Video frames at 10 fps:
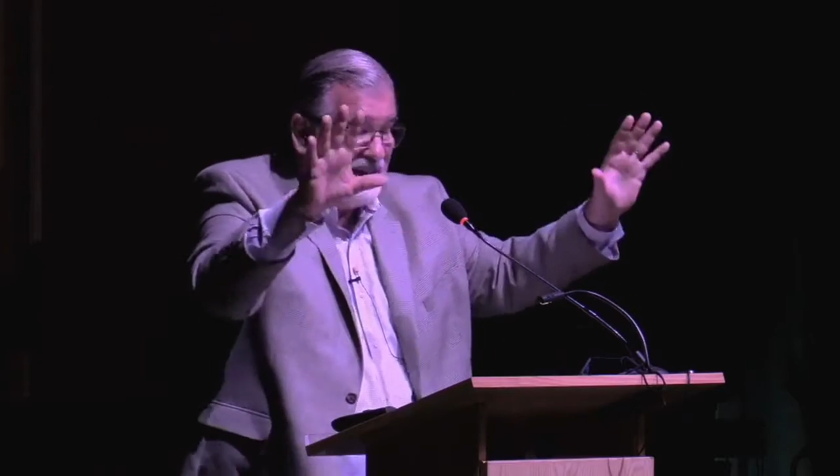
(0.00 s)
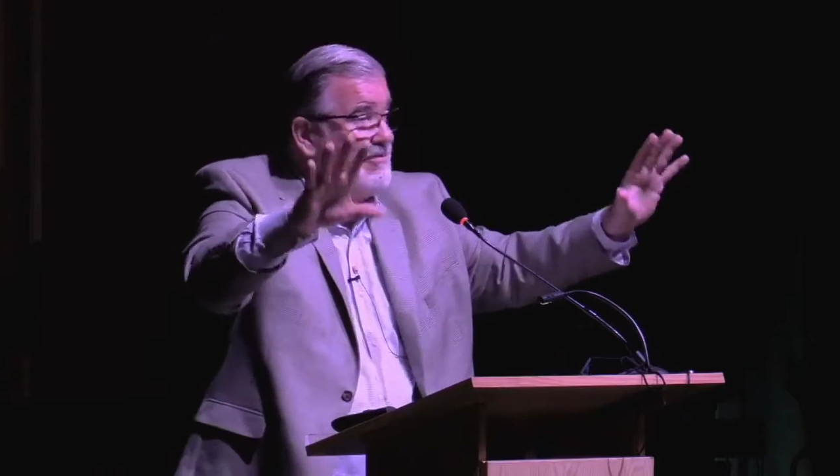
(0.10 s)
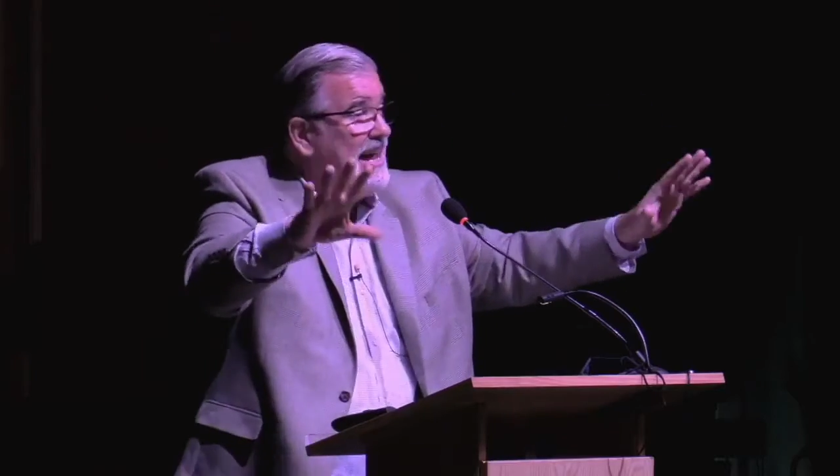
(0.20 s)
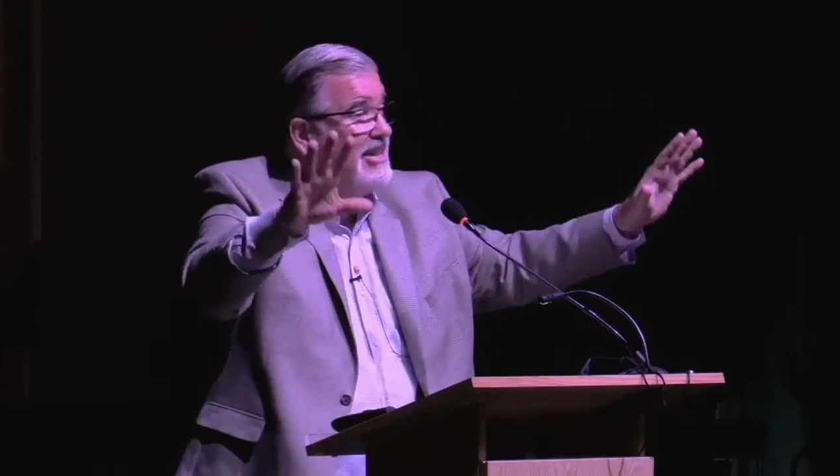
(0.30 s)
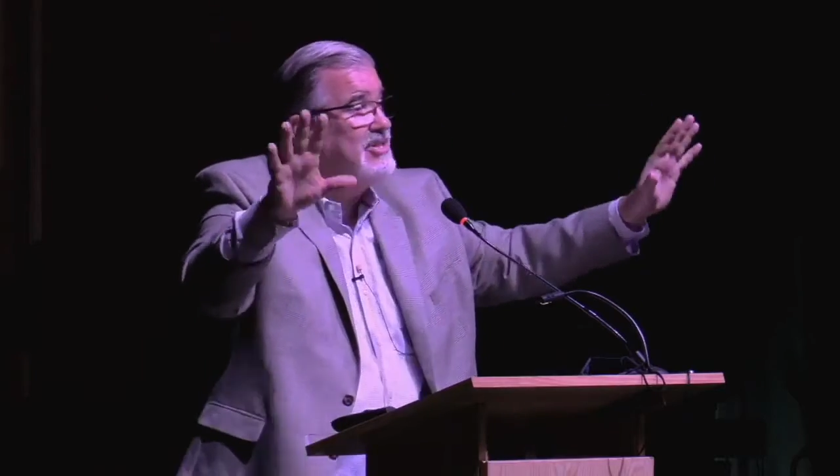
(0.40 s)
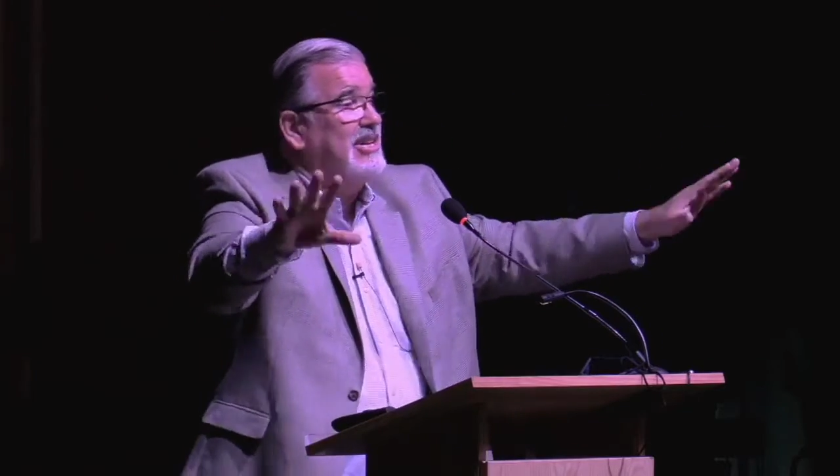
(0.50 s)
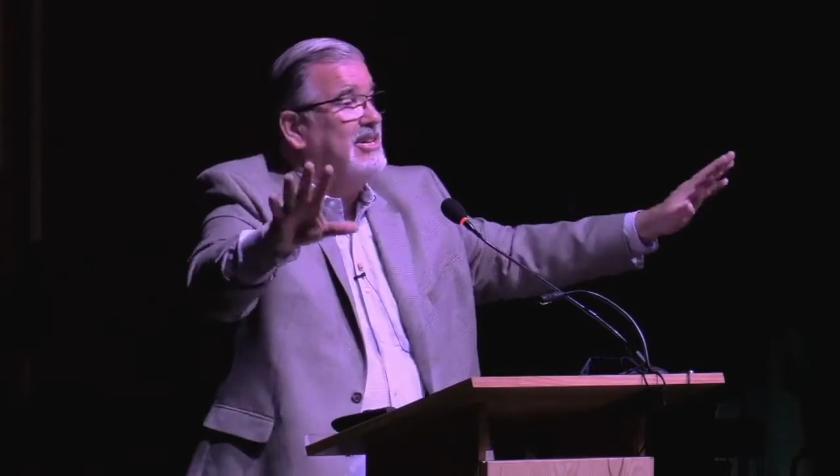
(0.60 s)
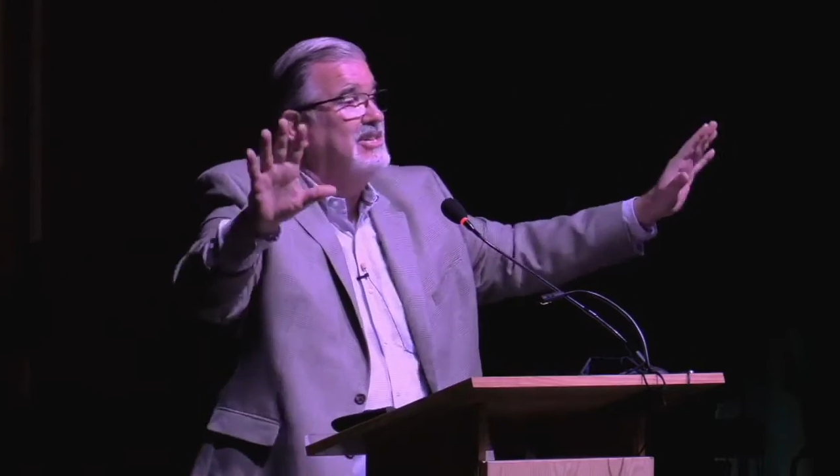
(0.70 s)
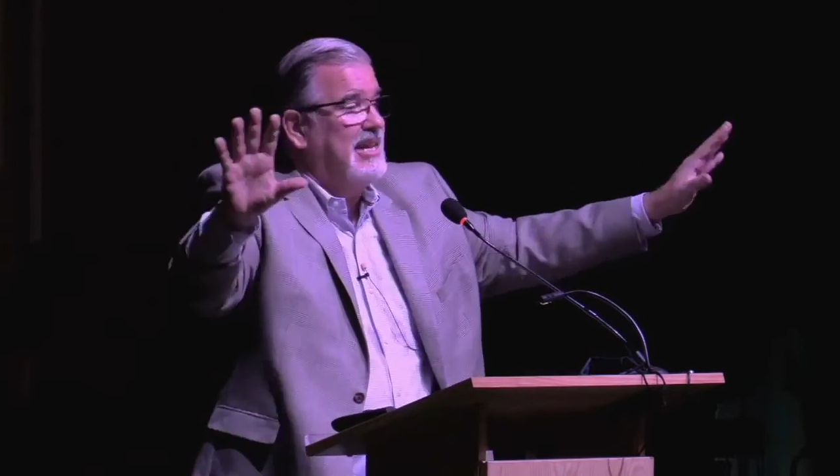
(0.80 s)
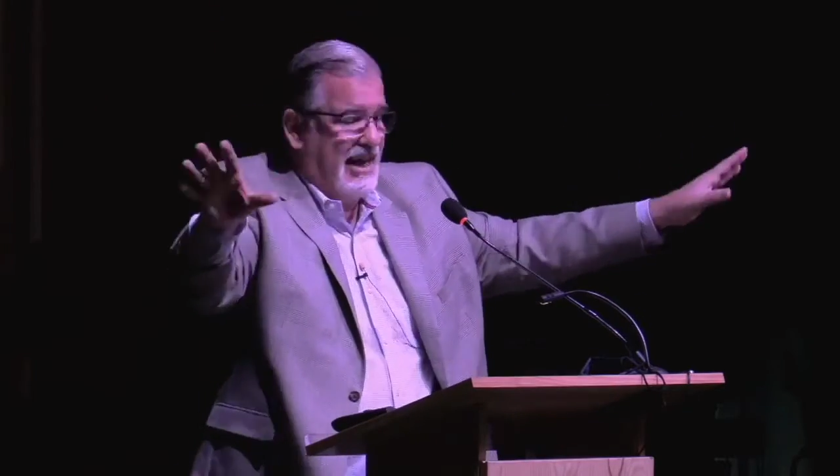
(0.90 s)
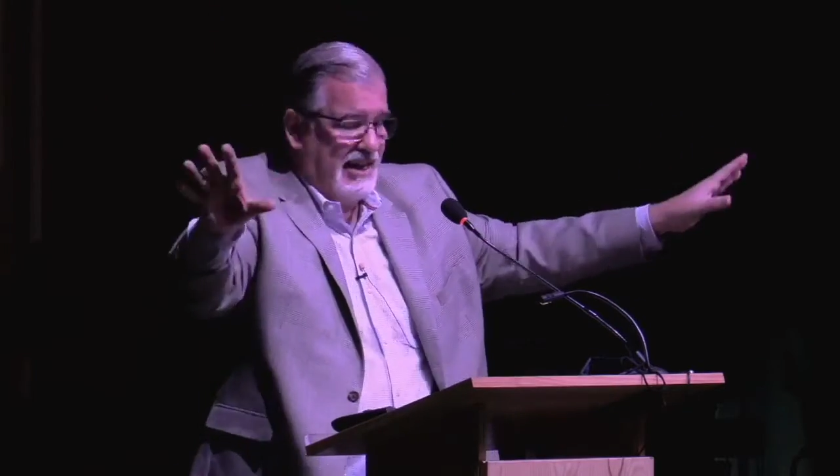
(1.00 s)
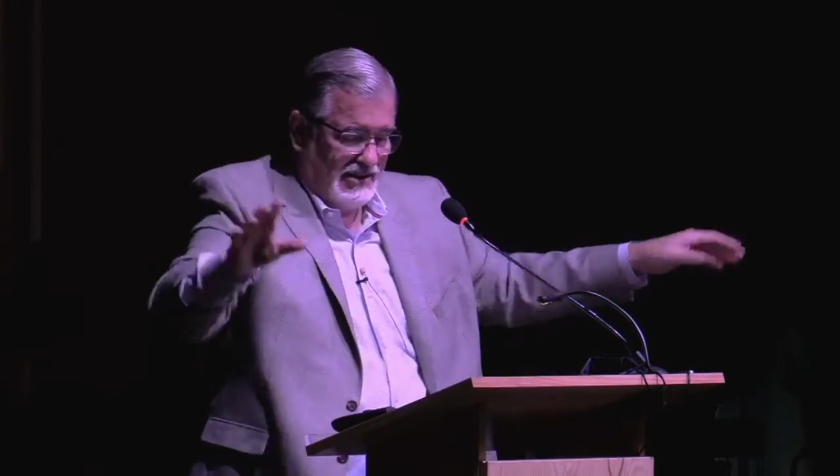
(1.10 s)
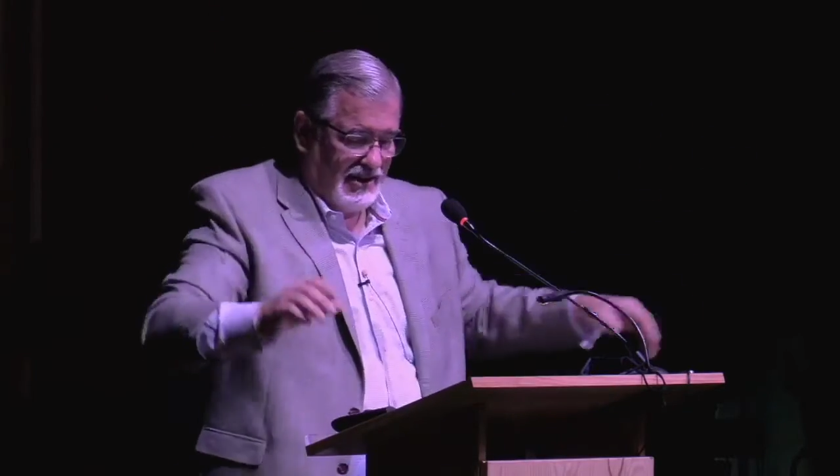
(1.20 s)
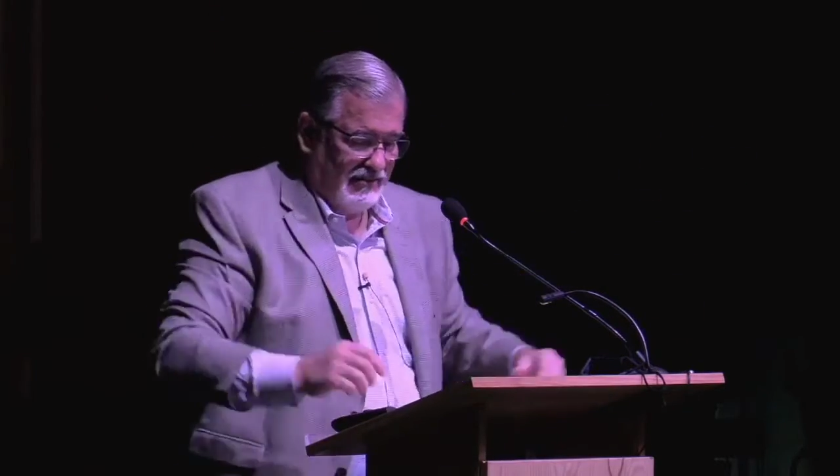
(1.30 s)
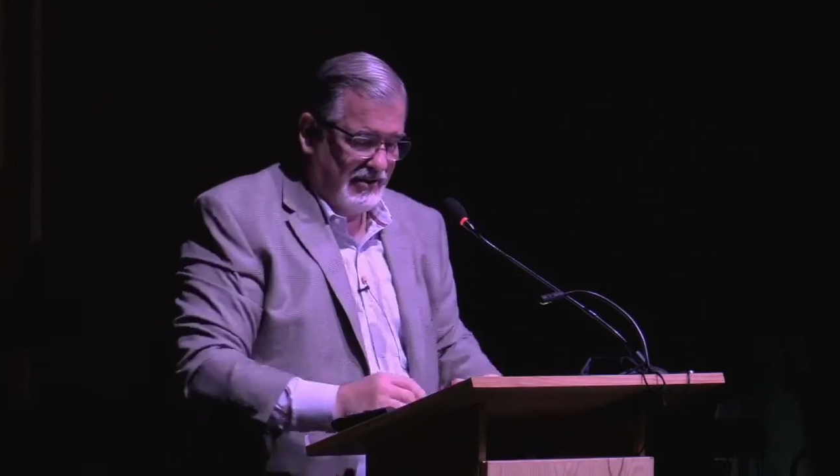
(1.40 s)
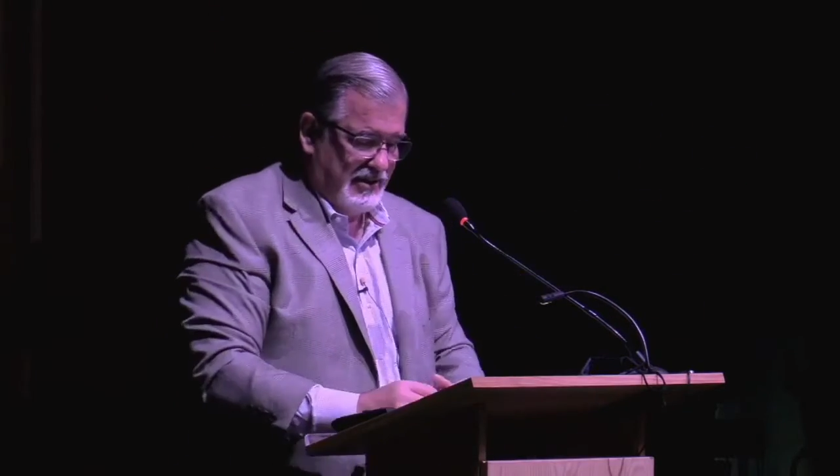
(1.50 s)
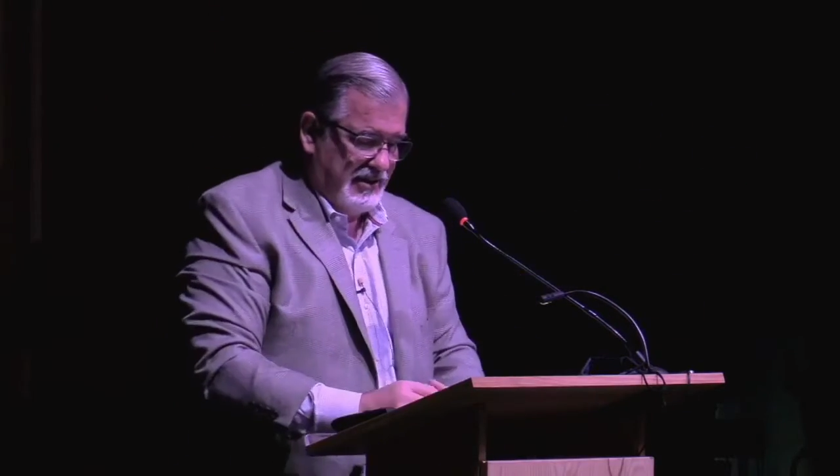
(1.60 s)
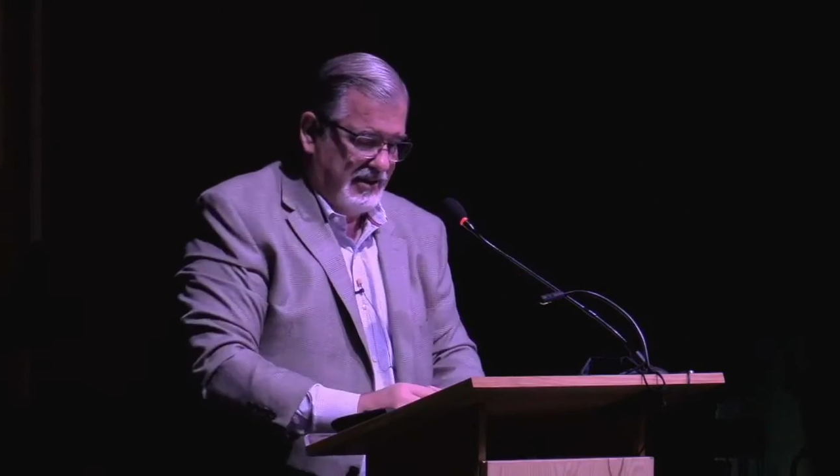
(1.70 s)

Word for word: counting men's sins against them.